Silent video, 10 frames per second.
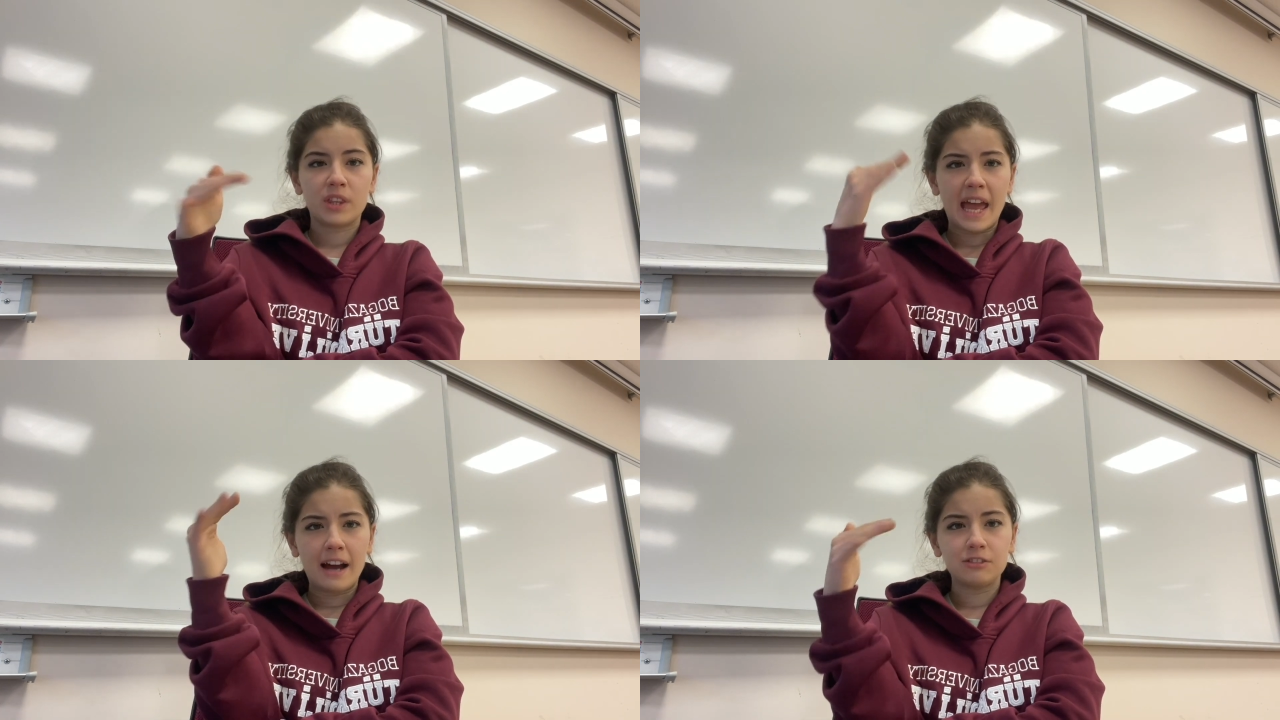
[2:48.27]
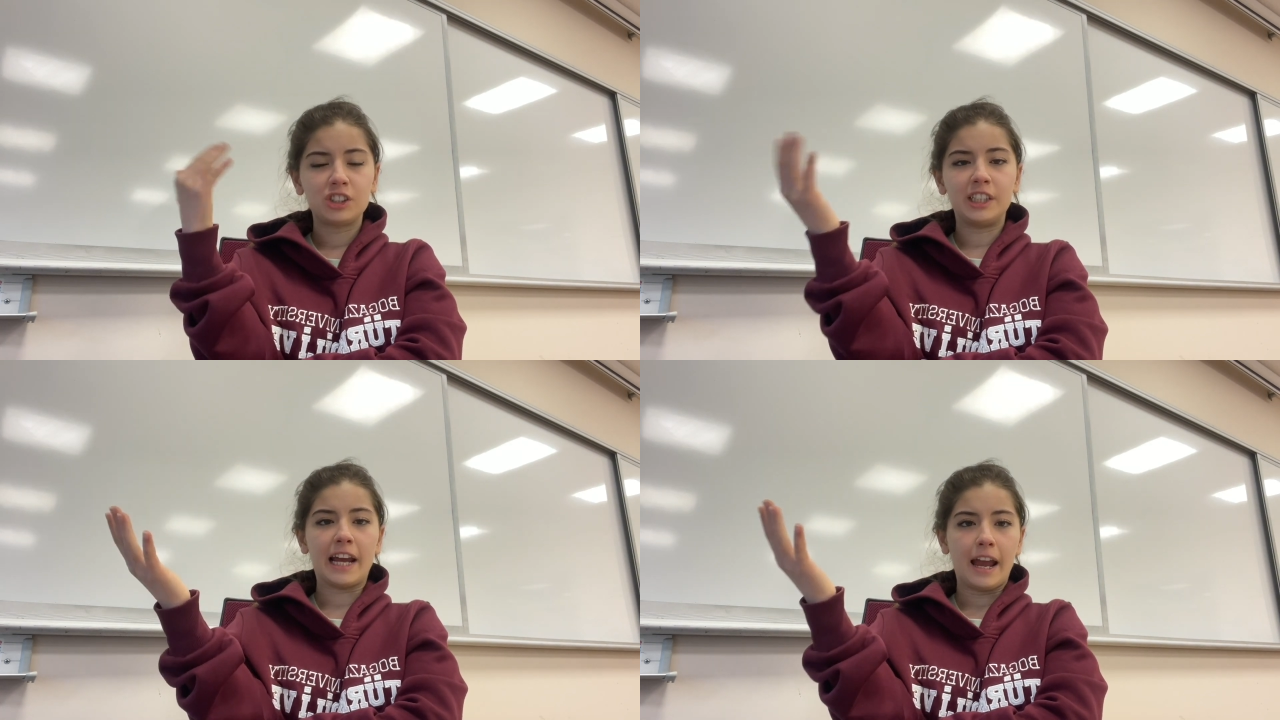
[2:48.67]
Day
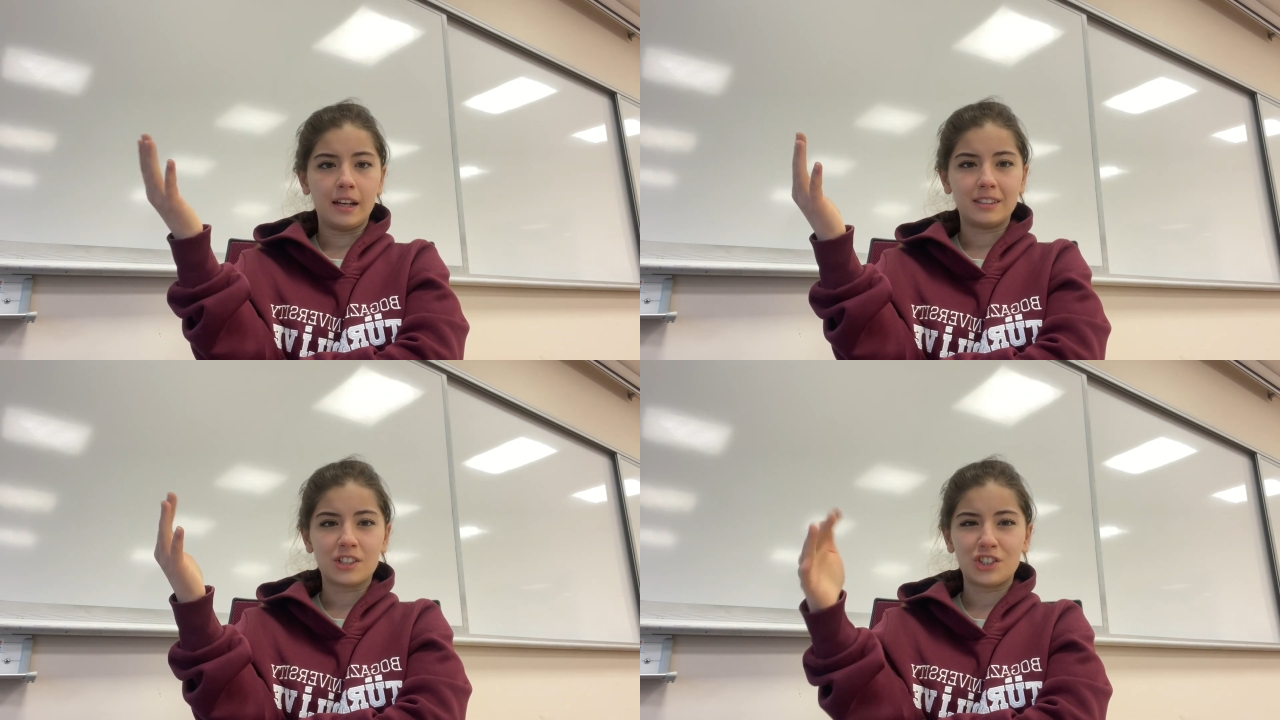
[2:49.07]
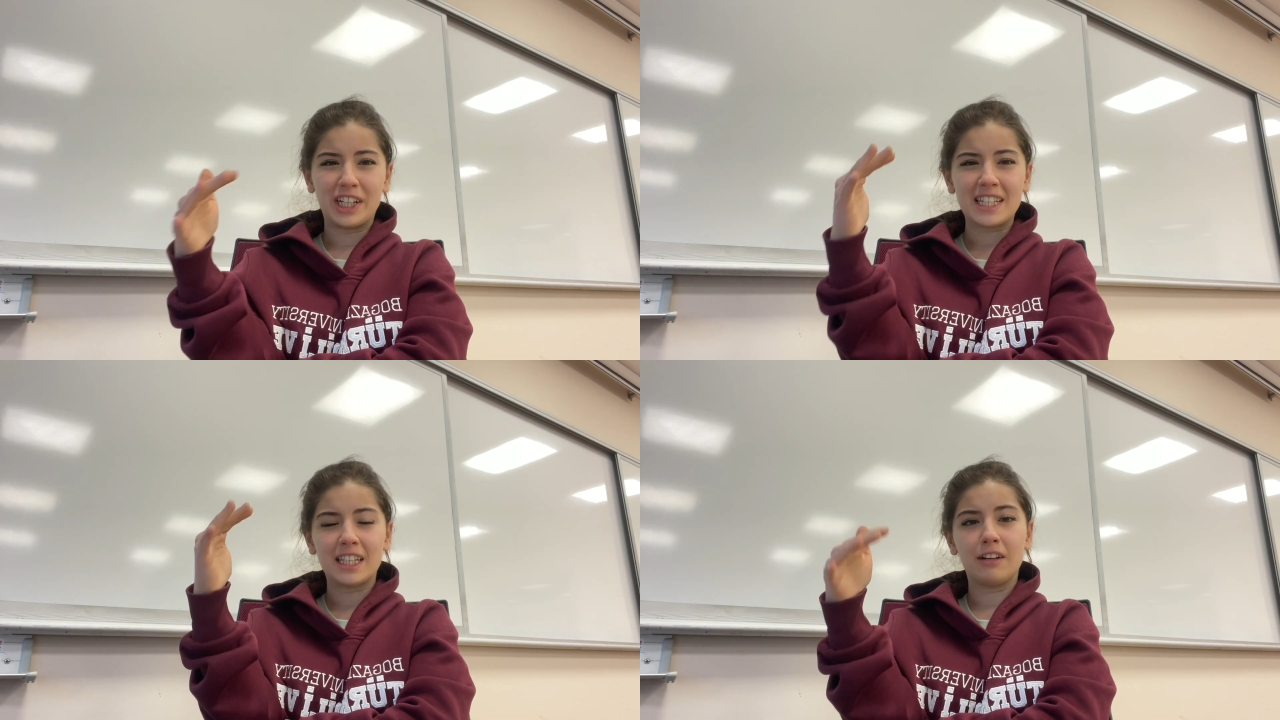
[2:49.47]
after day, the
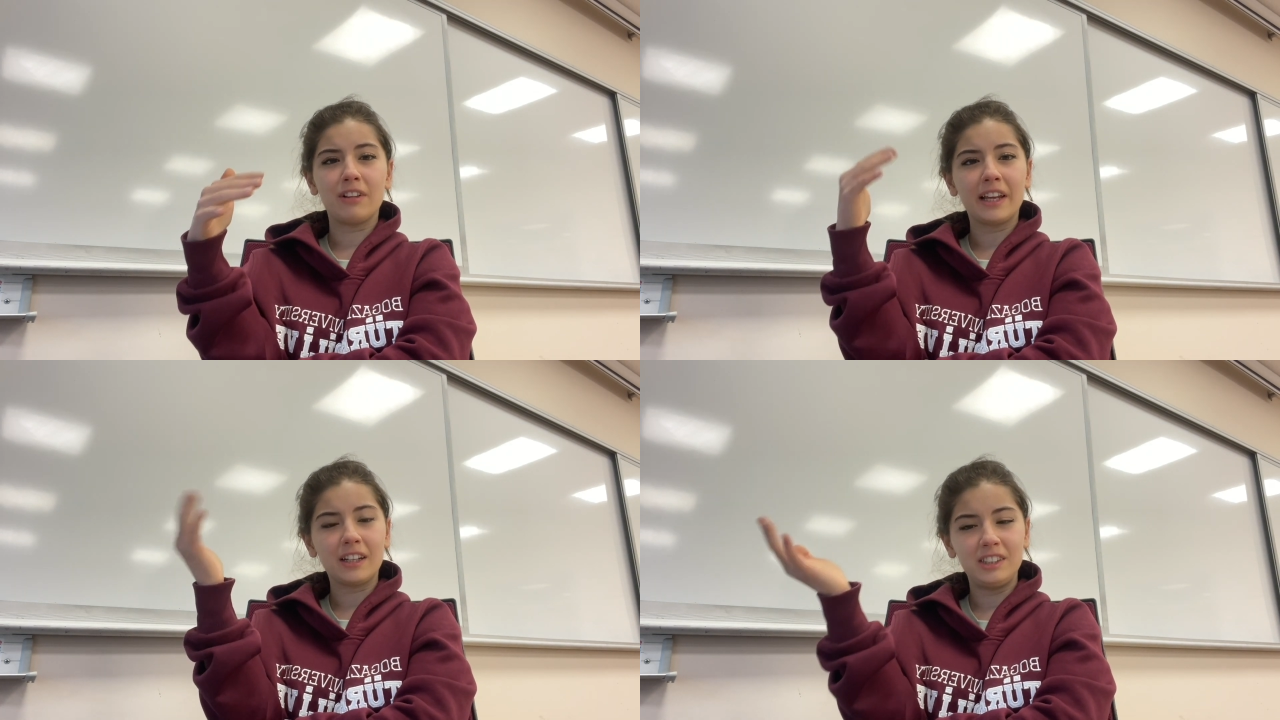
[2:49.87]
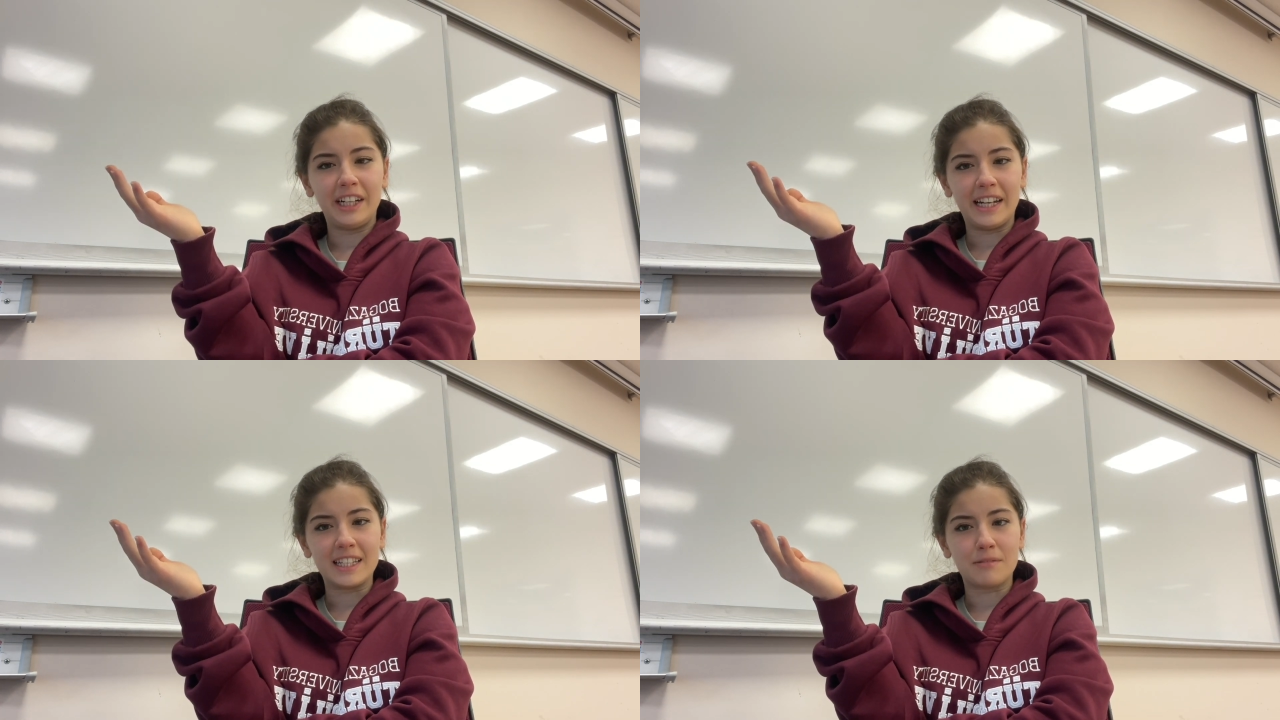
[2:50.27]
stress level
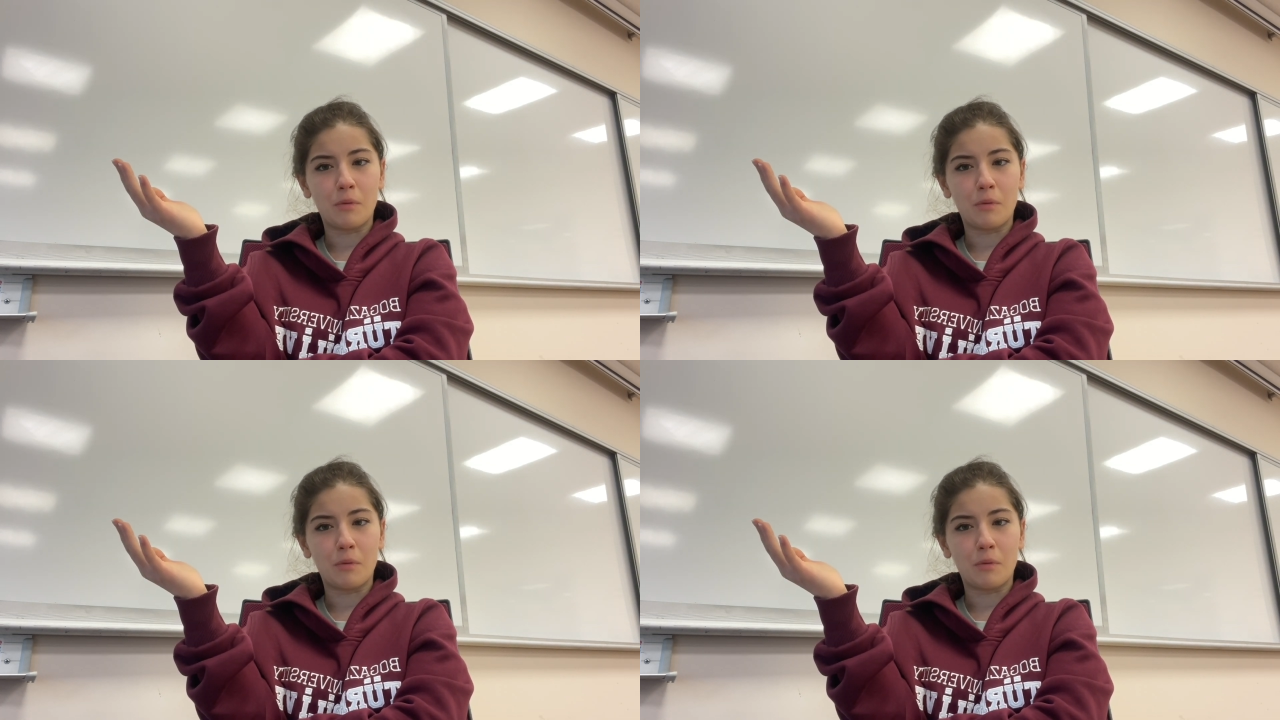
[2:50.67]
increased,